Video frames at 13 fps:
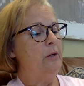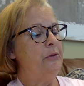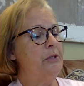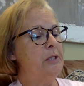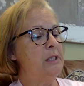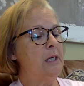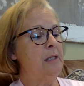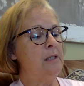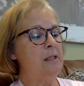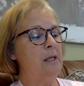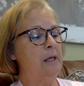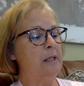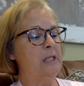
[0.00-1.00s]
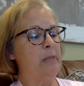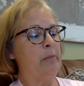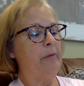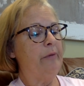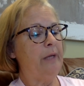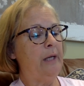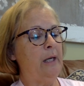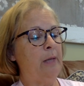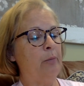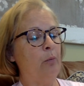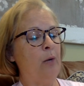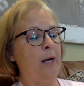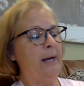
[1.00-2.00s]
The sun sucks some of it up
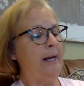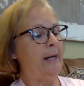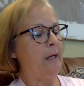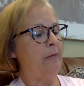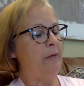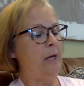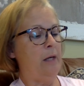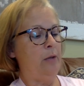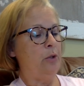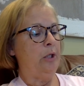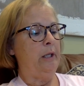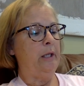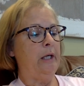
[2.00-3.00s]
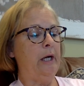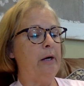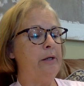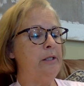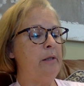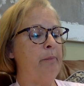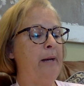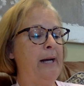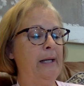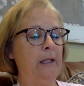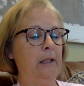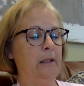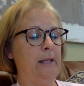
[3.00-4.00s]
right out of the ocean and carries it
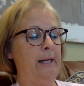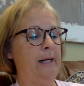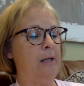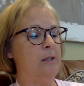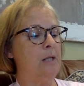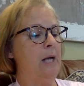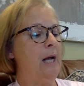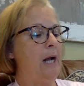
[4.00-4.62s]
back in clouds,